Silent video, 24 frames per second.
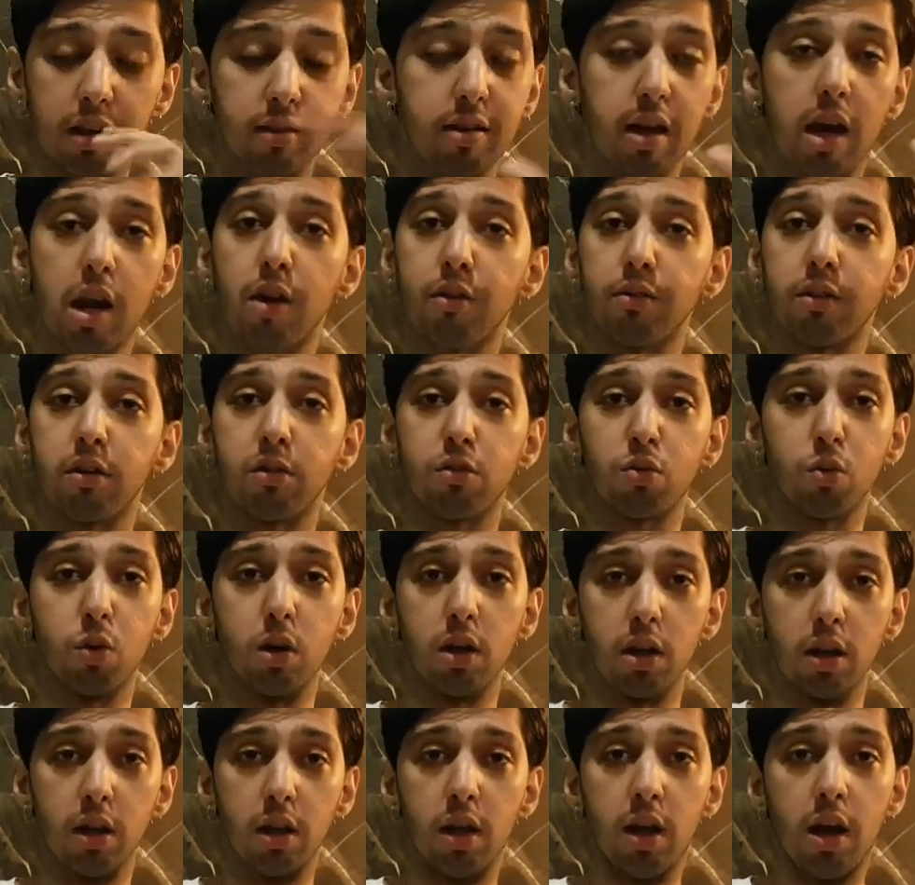is out of this
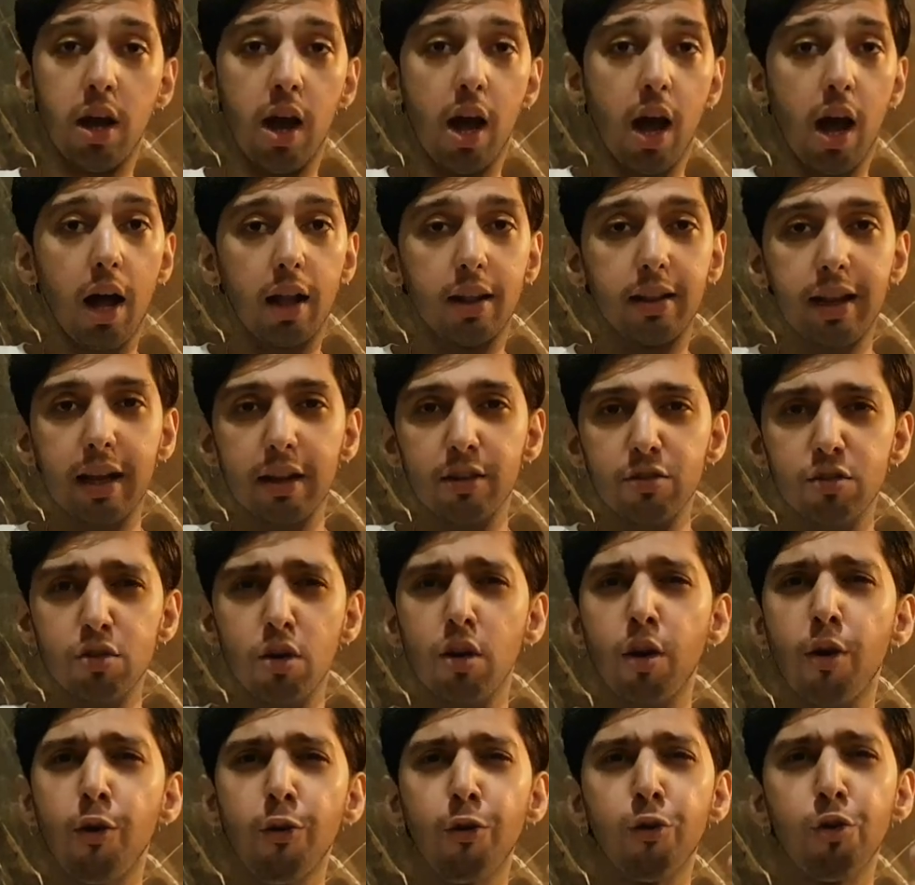world. That
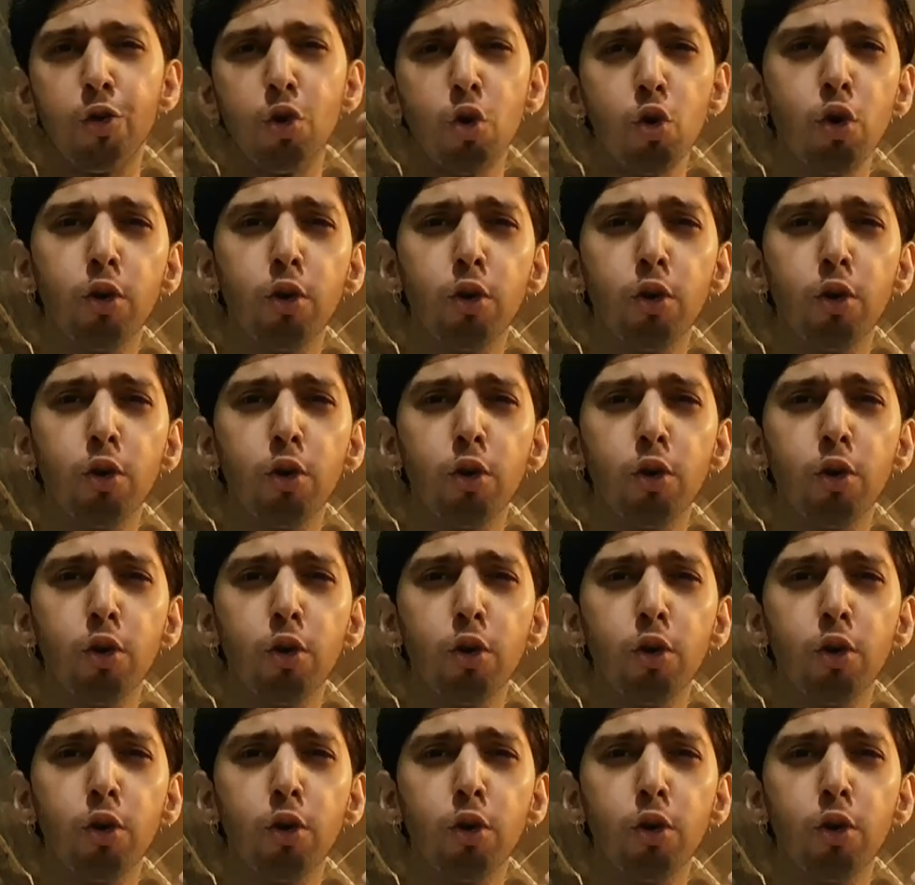sort of